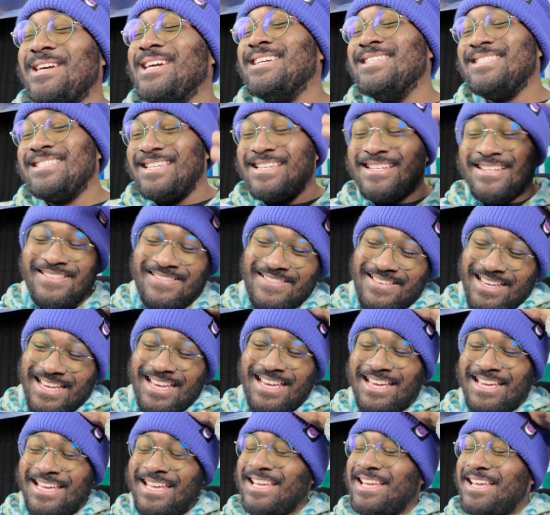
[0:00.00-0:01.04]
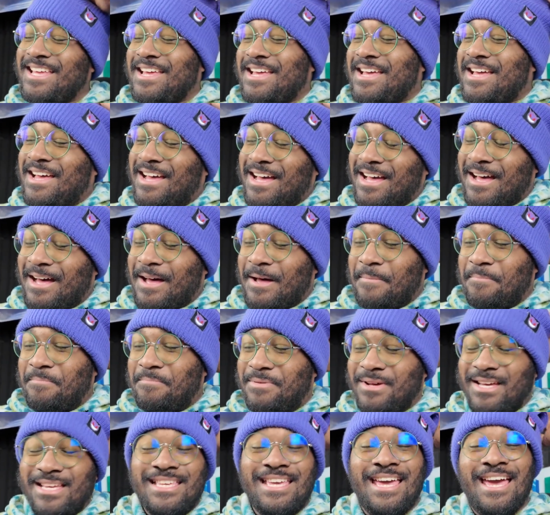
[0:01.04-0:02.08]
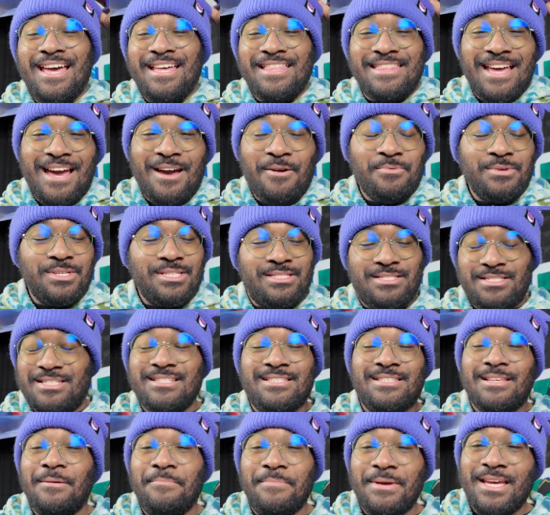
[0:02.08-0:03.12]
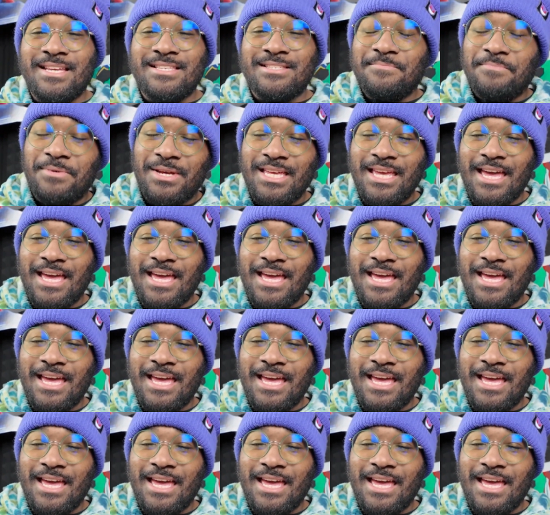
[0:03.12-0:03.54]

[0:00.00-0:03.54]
amazing, okay? But yeah, that was just amazing.